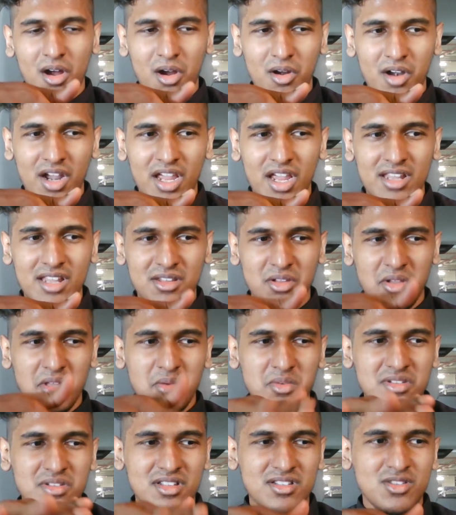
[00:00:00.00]
alright? So he
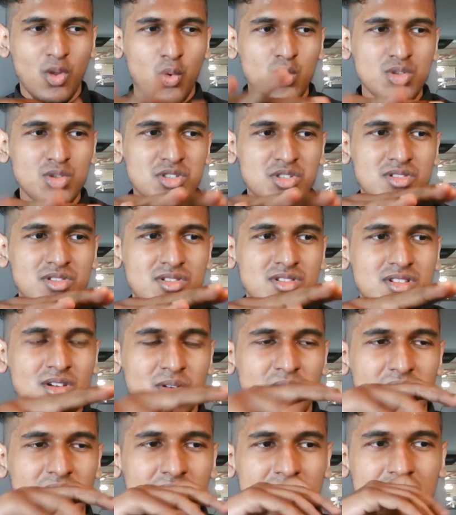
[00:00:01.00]
was a soldier
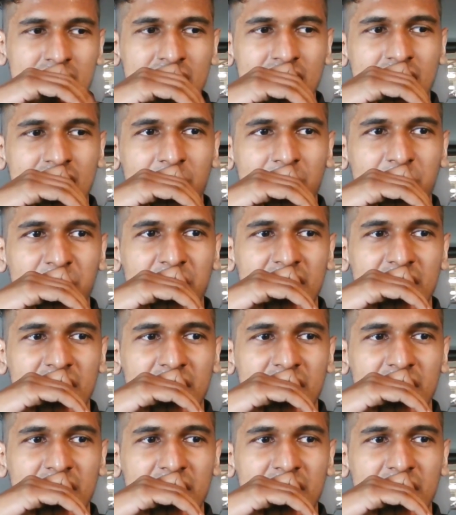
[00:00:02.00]
or anything.